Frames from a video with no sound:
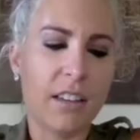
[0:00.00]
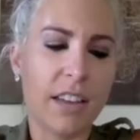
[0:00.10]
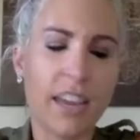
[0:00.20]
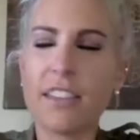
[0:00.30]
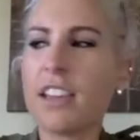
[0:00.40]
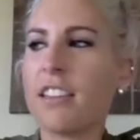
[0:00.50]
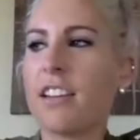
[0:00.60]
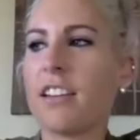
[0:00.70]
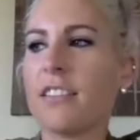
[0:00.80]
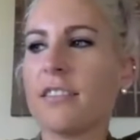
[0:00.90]
can't think of
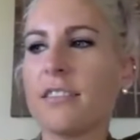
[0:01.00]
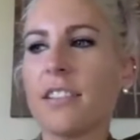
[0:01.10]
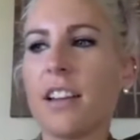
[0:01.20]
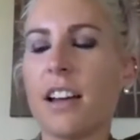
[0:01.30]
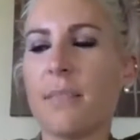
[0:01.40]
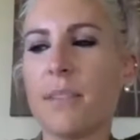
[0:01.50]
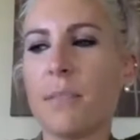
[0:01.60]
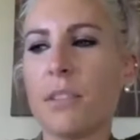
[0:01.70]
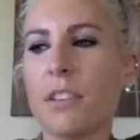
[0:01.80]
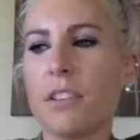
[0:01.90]
the
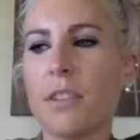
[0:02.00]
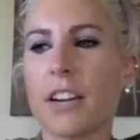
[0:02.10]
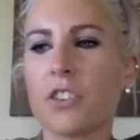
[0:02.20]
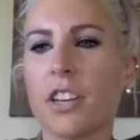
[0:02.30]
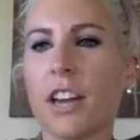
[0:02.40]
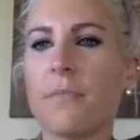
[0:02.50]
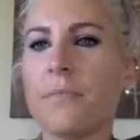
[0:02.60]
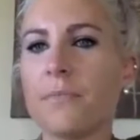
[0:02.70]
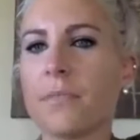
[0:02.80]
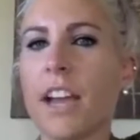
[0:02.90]
people that do it actually now.
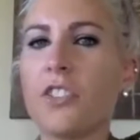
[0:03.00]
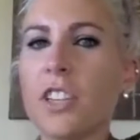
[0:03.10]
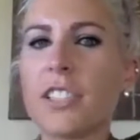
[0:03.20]
I